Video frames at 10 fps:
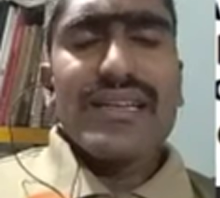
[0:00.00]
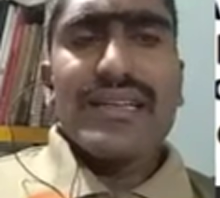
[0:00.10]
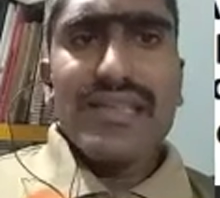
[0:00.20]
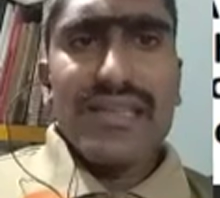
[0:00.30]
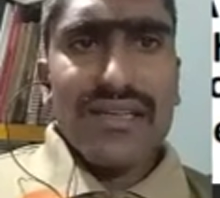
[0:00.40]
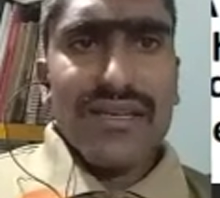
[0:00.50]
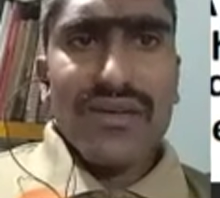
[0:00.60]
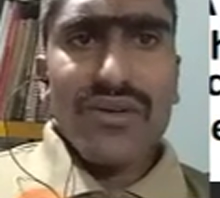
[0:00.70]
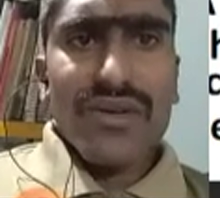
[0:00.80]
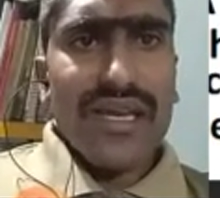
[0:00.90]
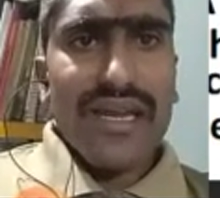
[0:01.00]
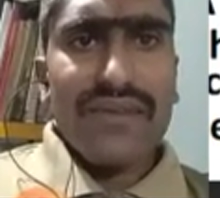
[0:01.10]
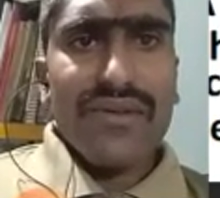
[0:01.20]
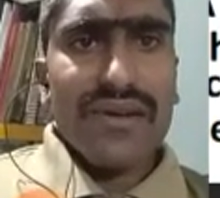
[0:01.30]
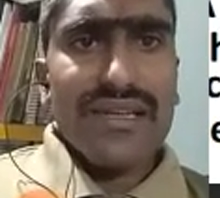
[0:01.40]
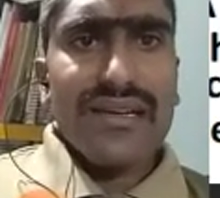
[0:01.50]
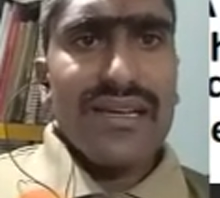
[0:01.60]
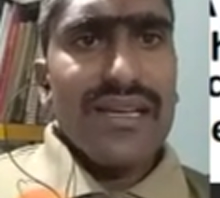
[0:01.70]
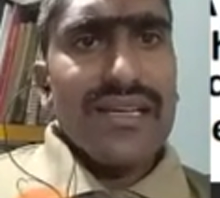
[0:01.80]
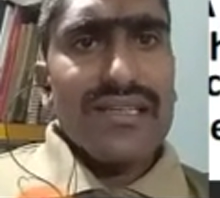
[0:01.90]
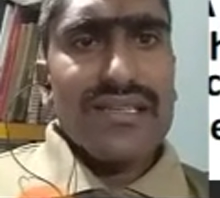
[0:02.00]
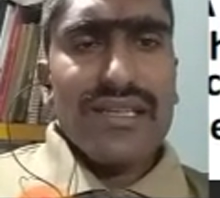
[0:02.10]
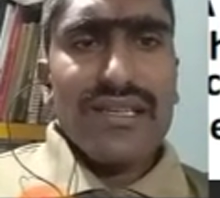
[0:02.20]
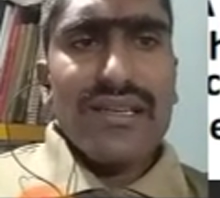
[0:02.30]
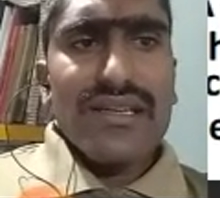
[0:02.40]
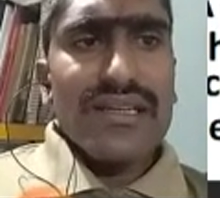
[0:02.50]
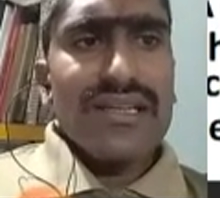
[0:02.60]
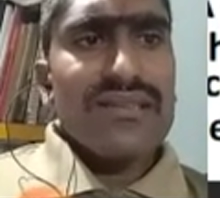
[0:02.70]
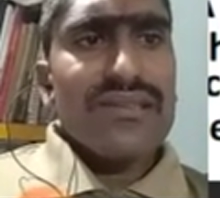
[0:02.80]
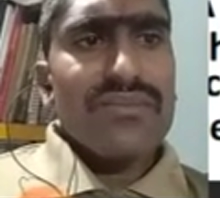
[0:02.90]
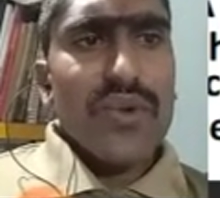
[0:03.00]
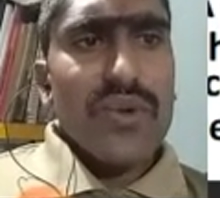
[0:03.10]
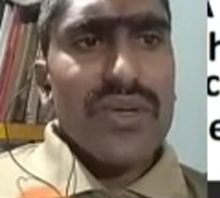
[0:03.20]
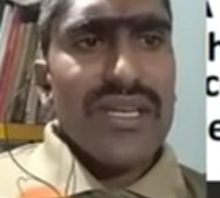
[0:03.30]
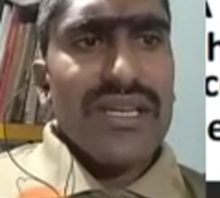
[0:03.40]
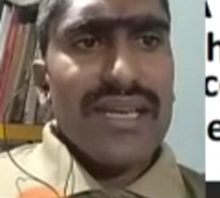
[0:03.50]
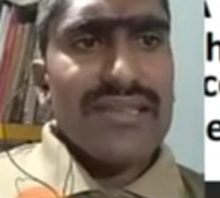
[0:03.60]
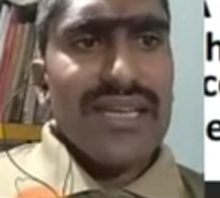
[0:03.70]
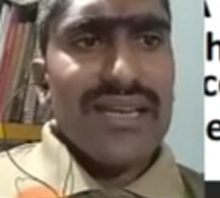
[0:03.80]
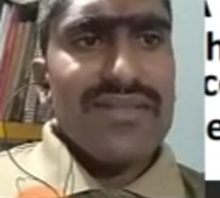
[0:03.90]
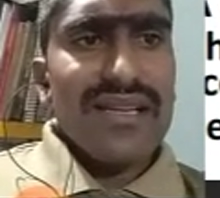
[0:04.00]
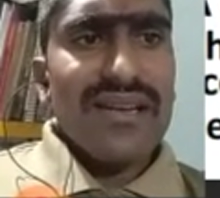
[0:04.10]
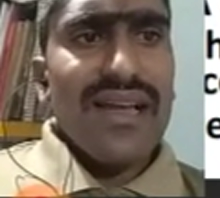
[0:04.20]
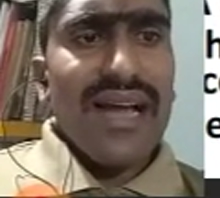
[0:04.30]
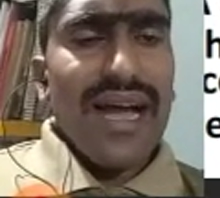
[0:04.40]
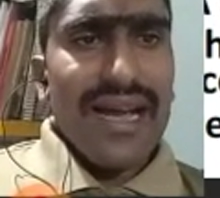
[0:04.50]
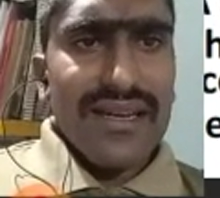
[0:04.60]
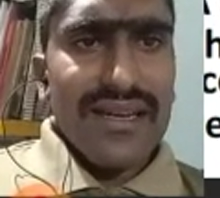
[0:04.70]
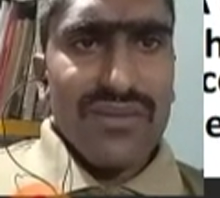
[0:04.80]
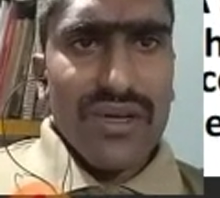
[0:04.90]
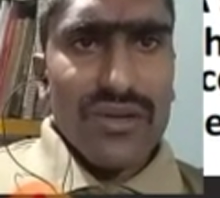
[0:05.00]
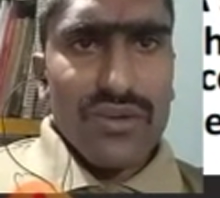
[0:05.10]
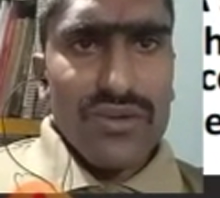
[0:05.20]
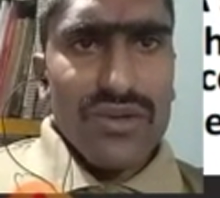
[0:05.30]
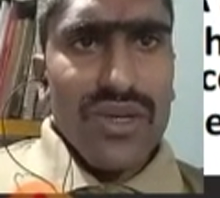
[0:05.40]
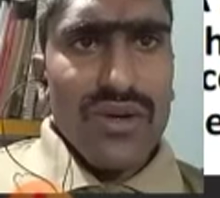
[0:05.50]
DNA. Okay, and for that she needs protein, enzymes, and RNA molecules.